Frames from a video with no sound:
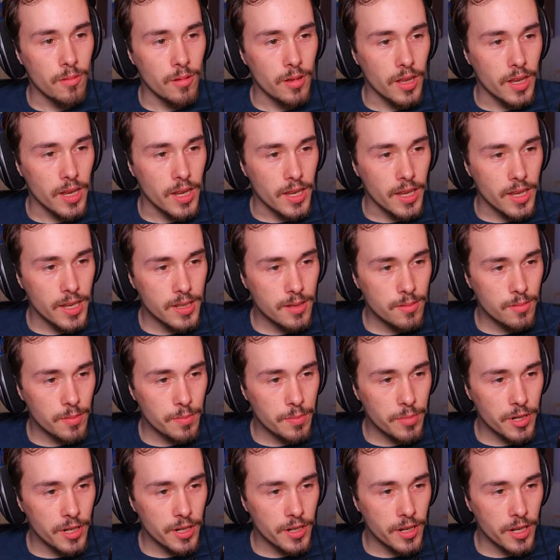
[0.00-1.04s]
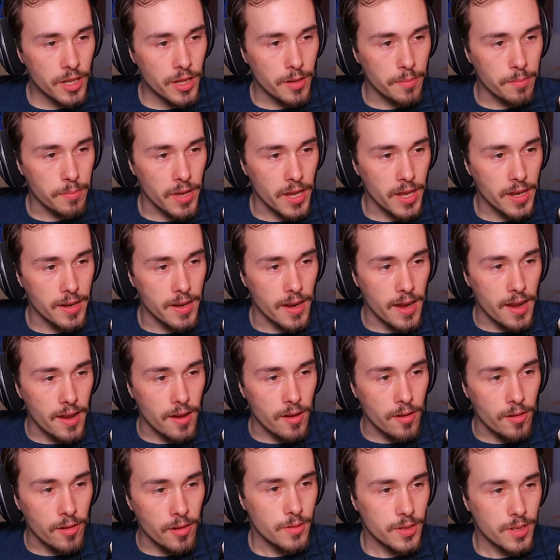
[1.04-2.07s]
Well, I guess we put another bed
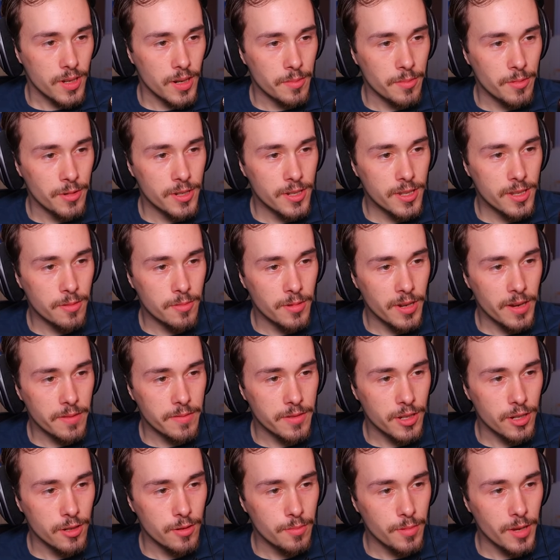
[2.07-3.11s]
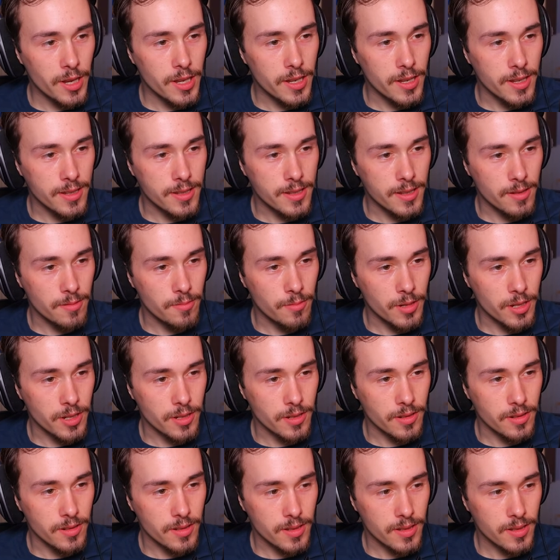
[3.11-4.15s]
down. For some reason, we have two beds and we
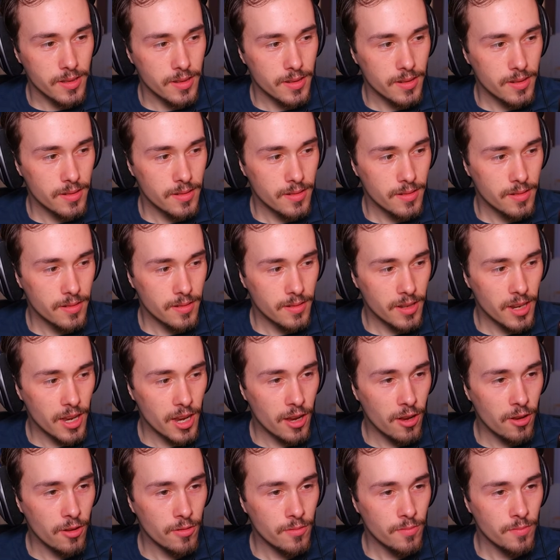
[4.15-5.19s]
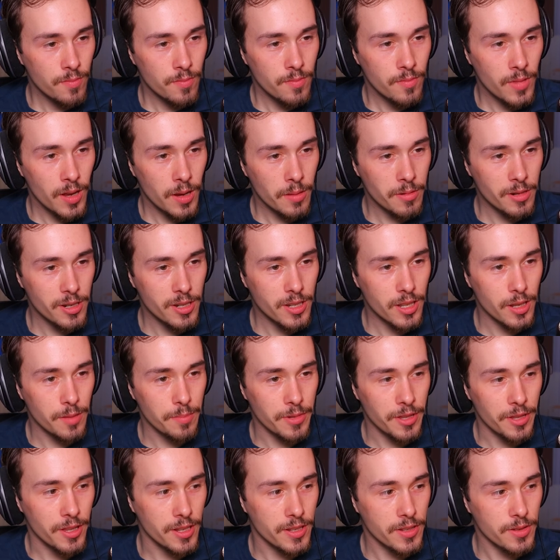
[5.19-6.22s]
can just... No, I'm going to
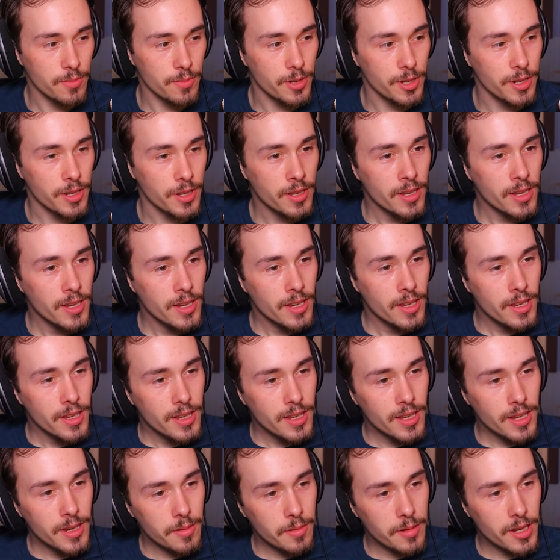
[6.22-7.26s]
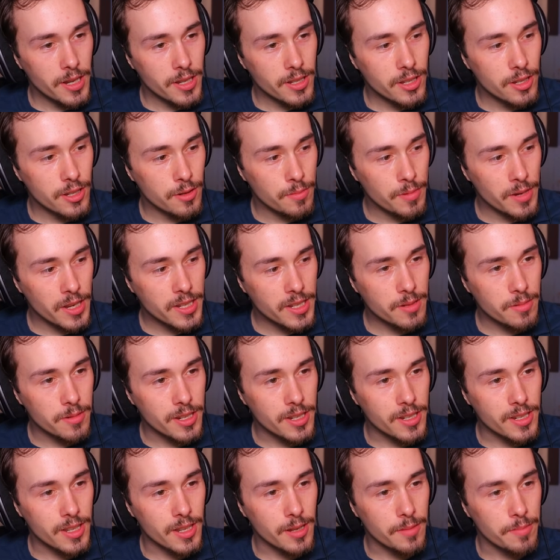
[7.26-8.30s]
sleep in this one. Yeah, we got two beds we
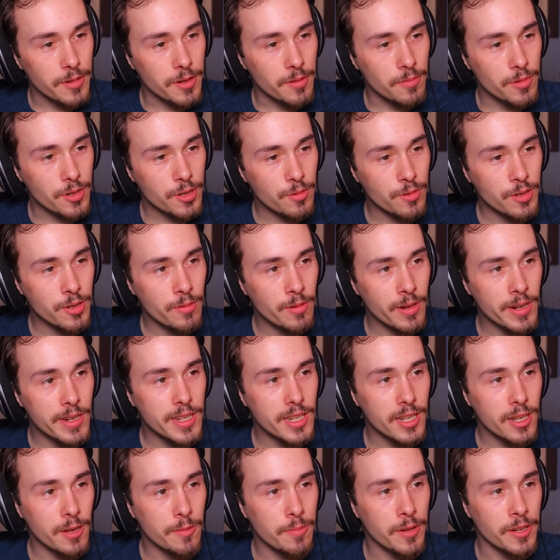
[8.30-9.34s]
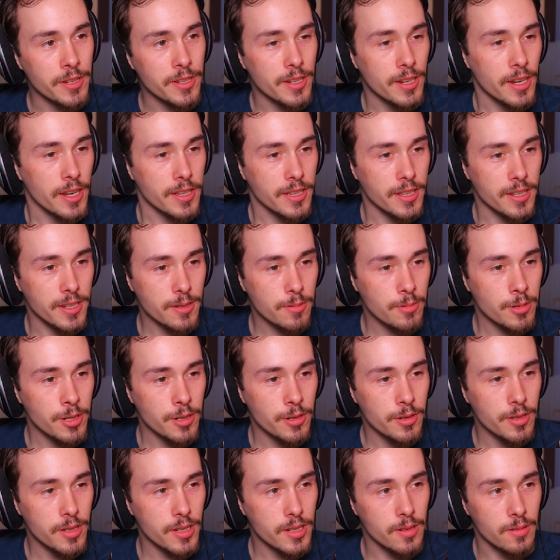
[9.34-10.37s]
can sleep in. Which one do you want to sleep in tonight? This one or
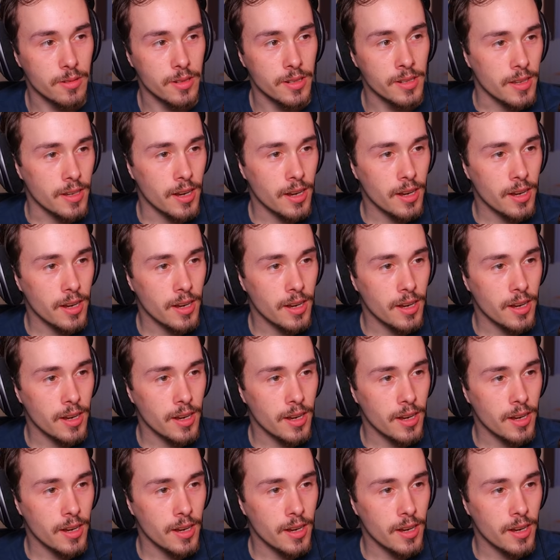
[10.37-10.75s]
this one? You